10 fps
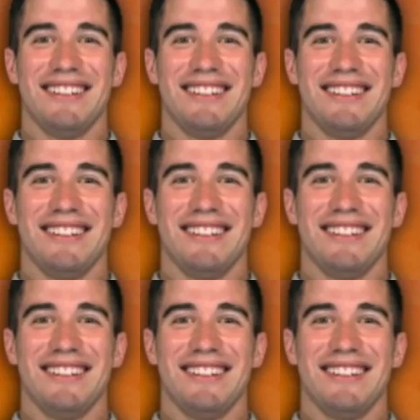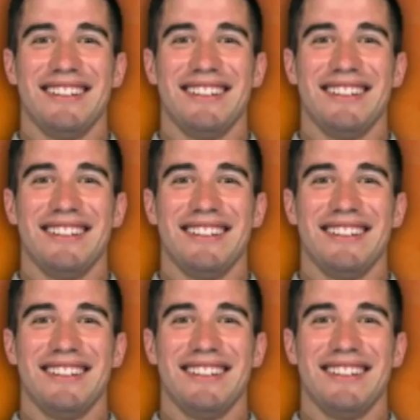
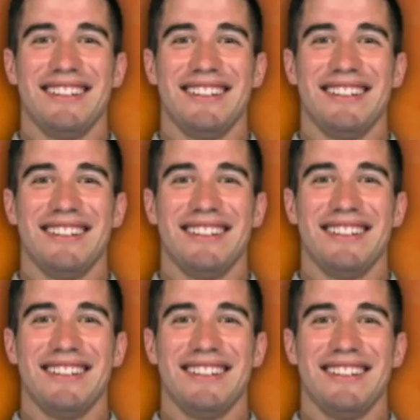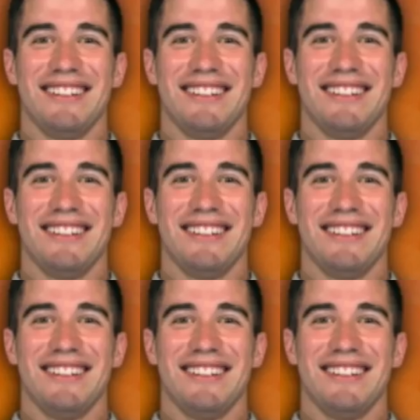
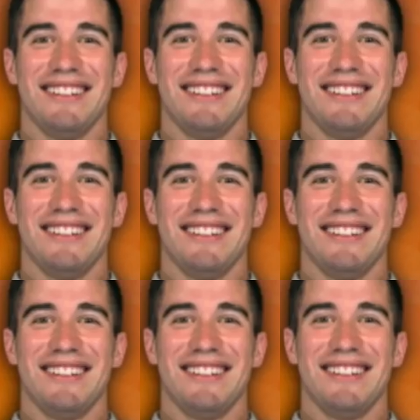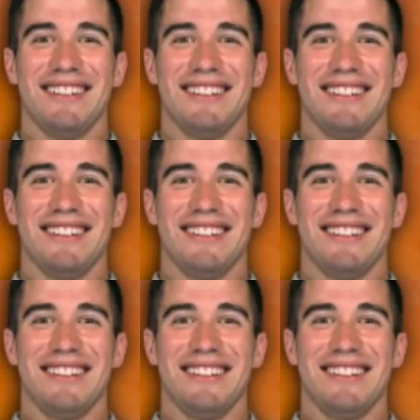
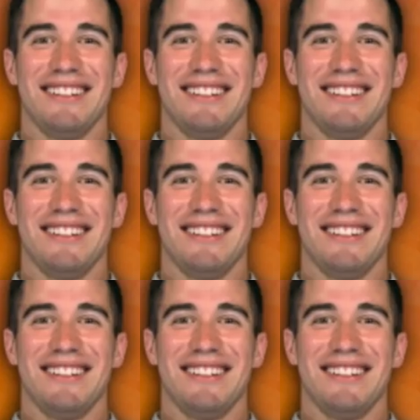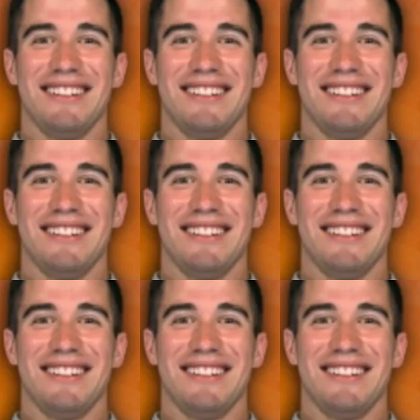
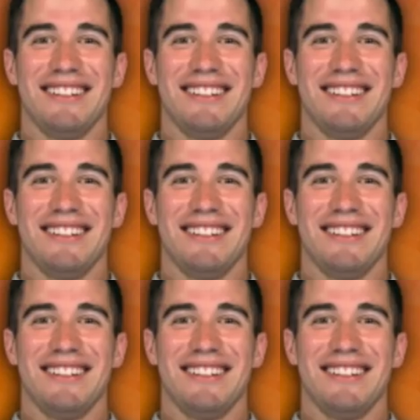[no speech]